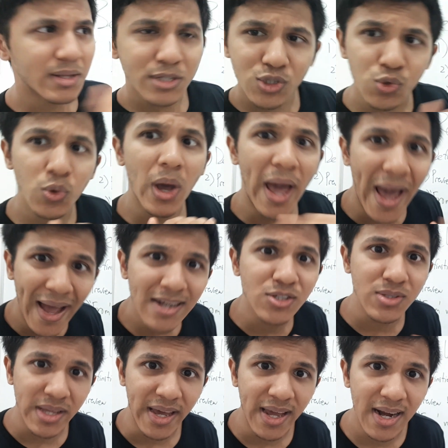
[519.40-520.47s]
to add
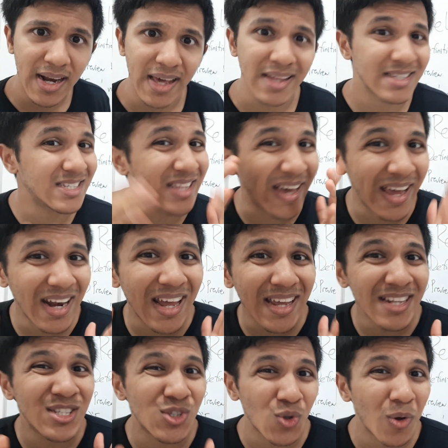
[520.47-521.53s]
to the headline. See, the headline
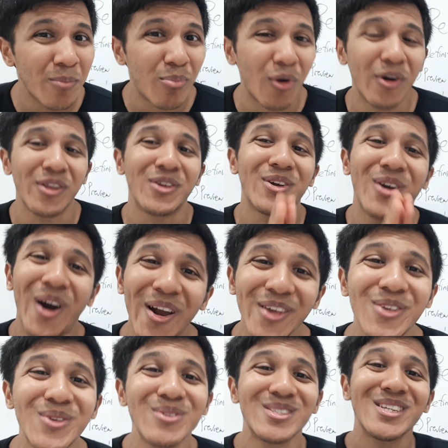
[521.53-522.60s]
is so important. You
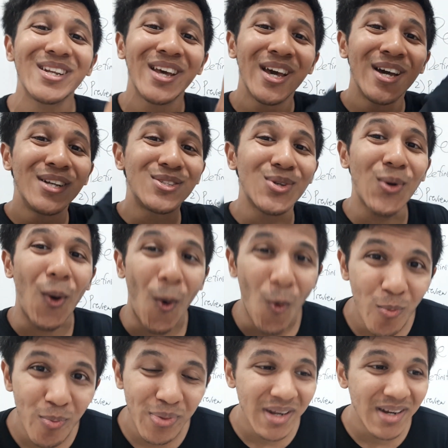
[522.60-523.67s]
gotta use it
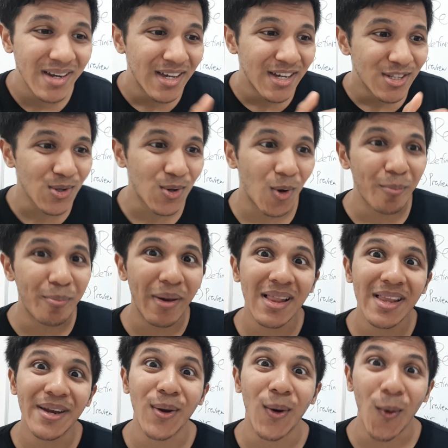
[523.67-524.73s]
to compel
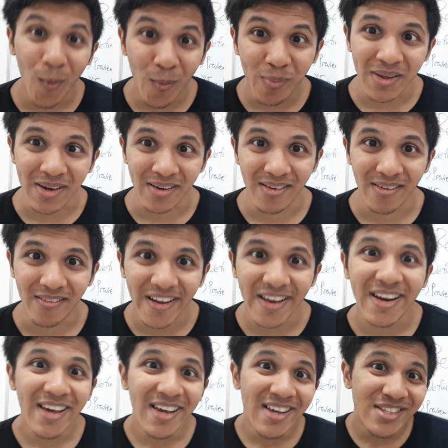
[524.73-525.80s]
and open,
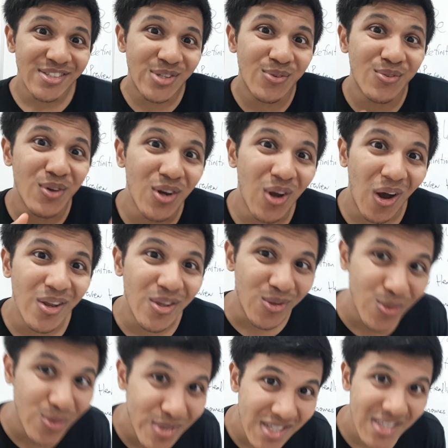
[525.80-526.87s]
right? So if you're not
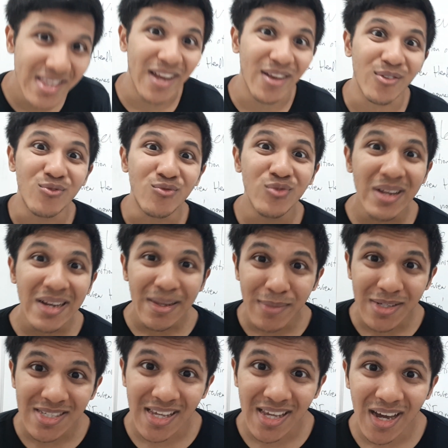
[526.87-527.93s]
using that, you're really
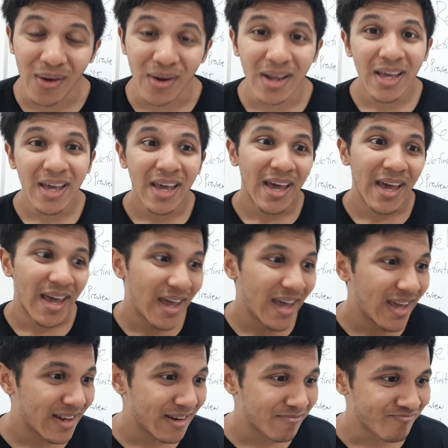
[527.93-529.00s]
missing out.
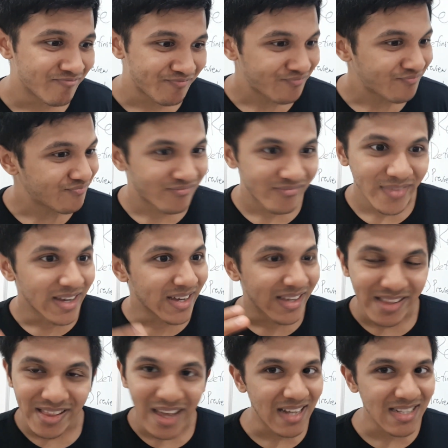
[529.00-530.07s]
And
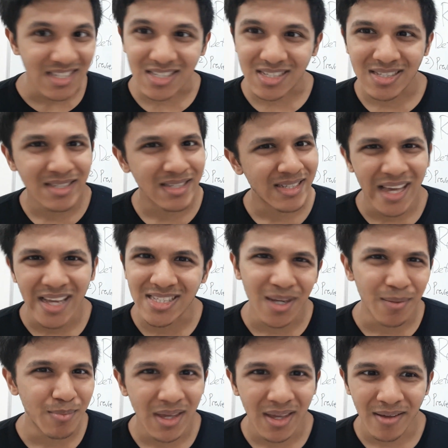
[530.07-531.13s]
that's
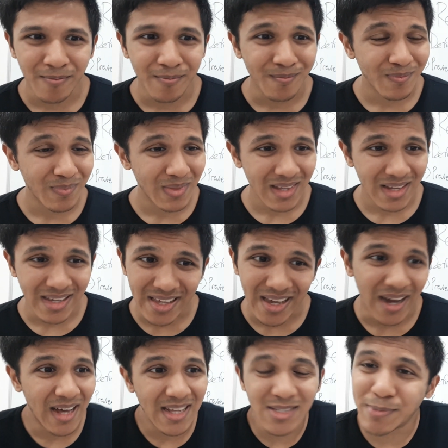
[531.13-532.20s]
something,
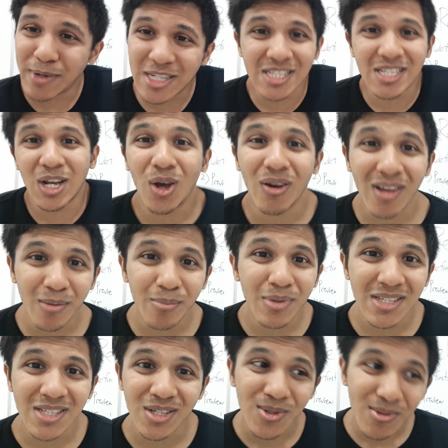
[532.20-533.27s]
yeah, as much as a lot of
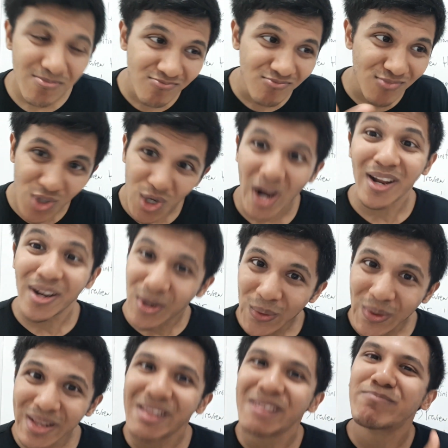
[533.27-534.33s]
companies are trying to do
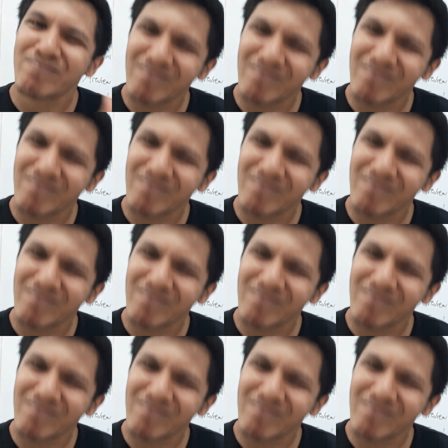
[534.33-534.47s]
it, they